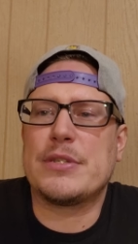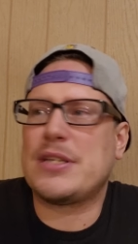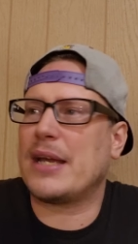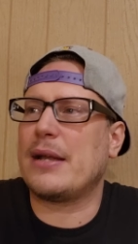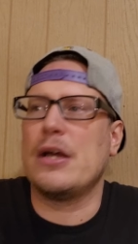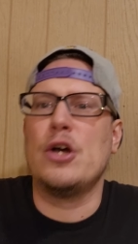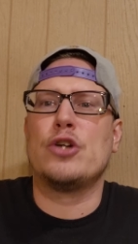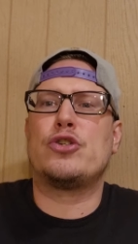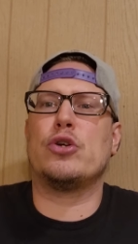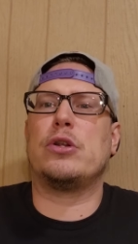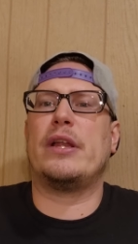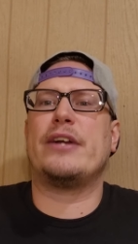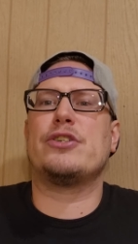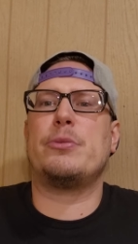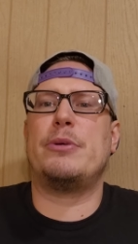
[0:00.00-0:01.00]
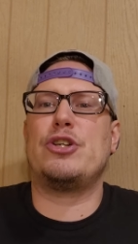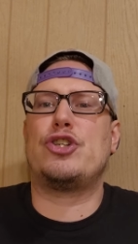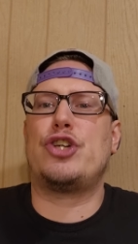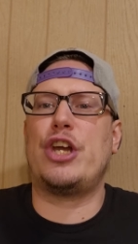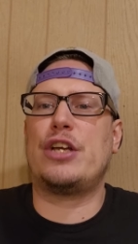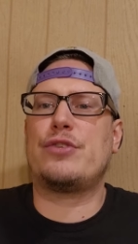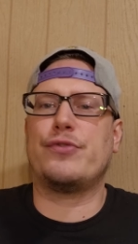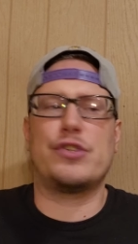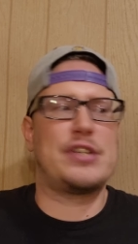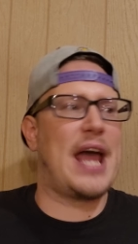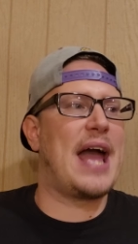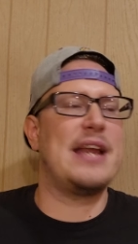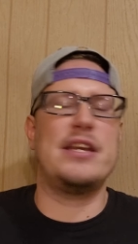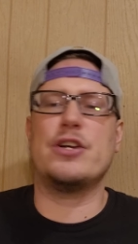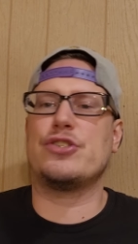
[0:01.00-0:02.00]
It's like, dude, the Lakers have been Cheeks for
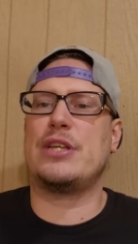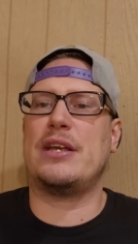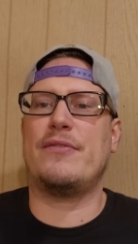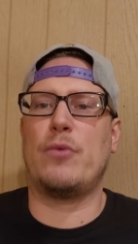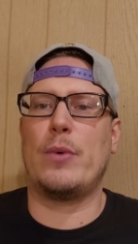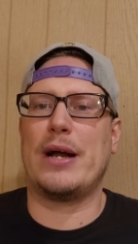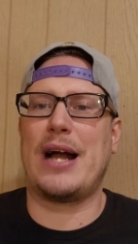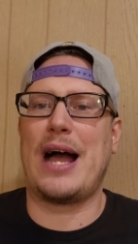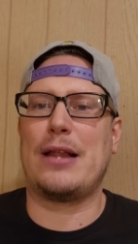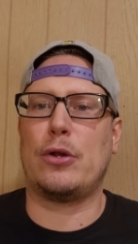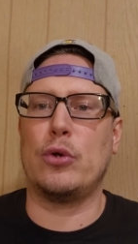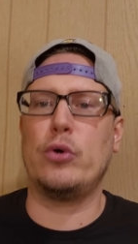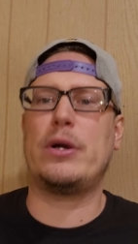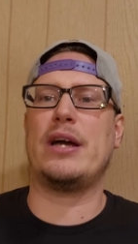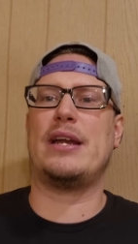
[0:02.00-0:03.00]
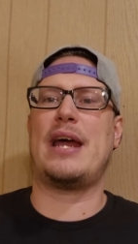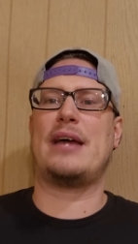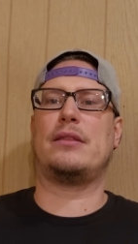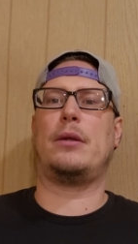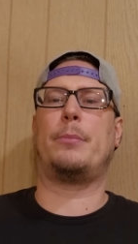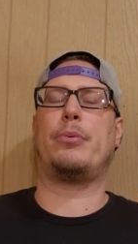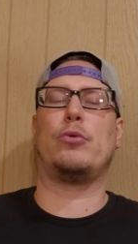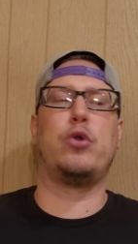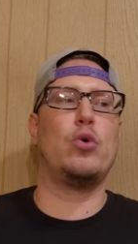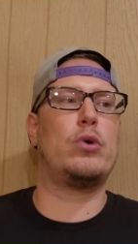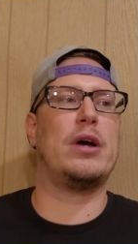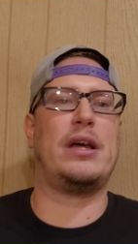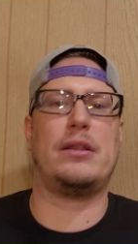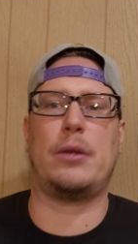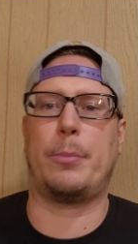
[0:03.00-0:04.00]
10 years. They even went and got Luka and had
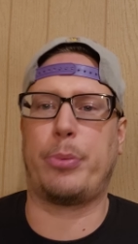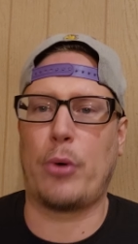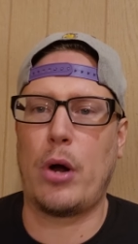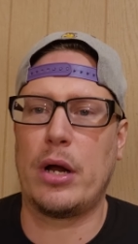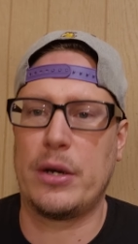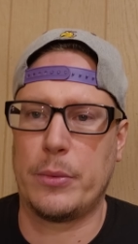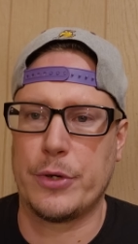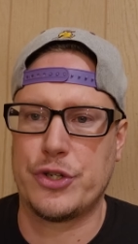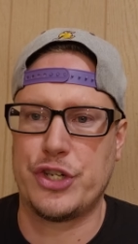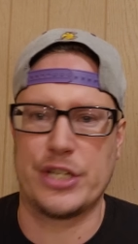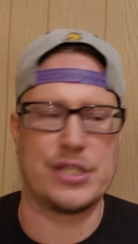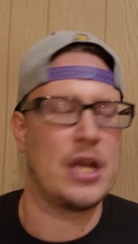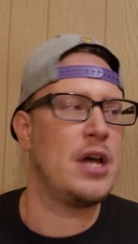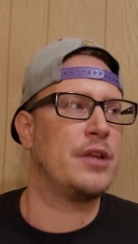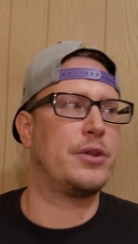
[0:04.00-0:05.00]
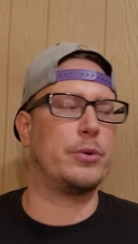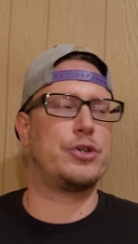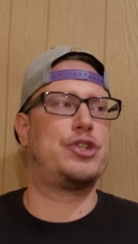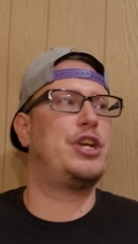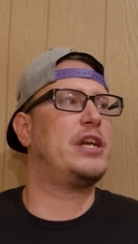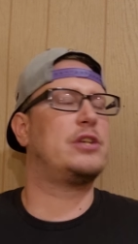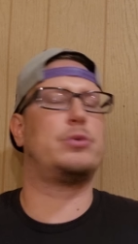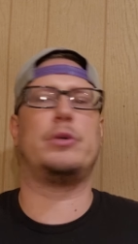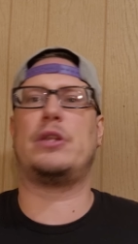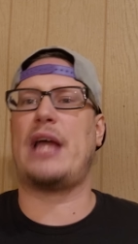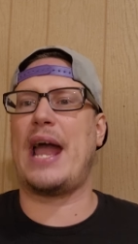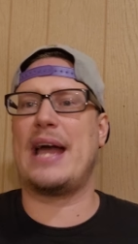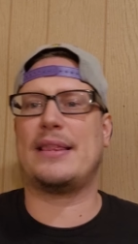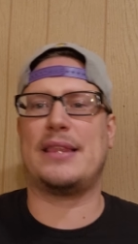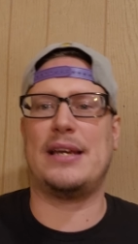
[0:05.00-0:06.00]
Luka and LeBron and were Cheeks. They were Cheeks with
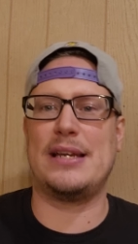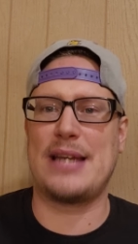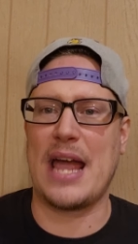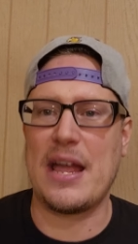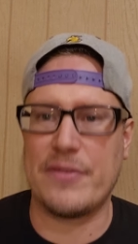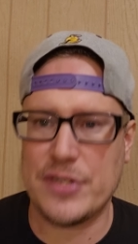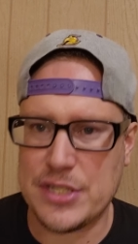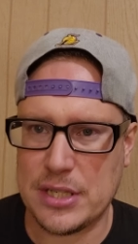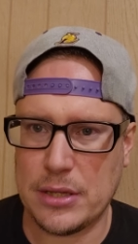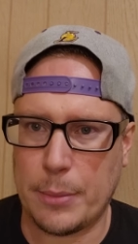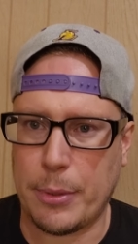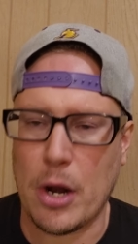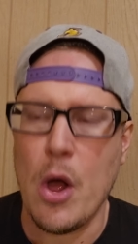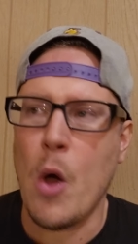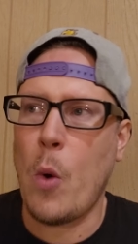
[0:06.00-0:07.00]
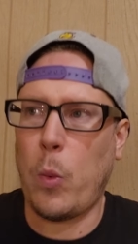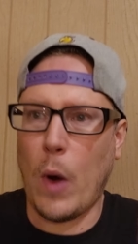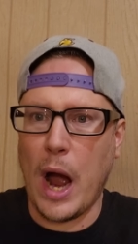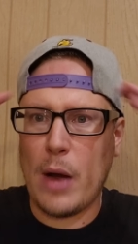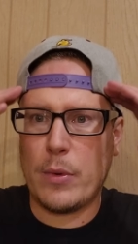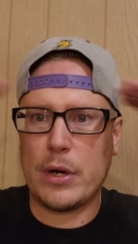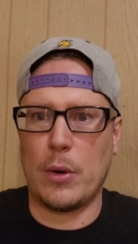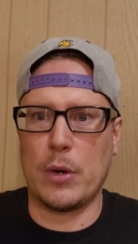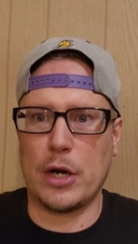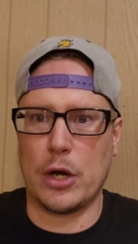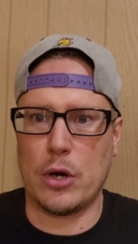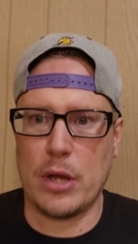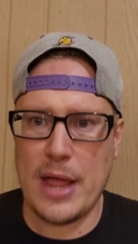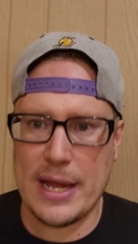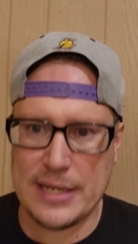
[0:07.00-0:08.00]
Anthony Davis and LeBron. Why would I want to
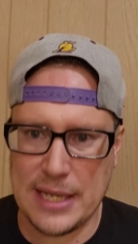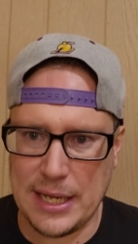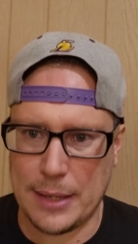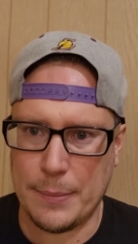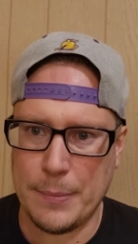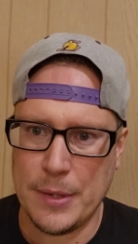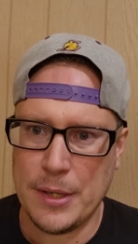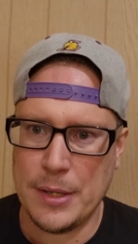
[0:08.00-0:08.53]
go to that team?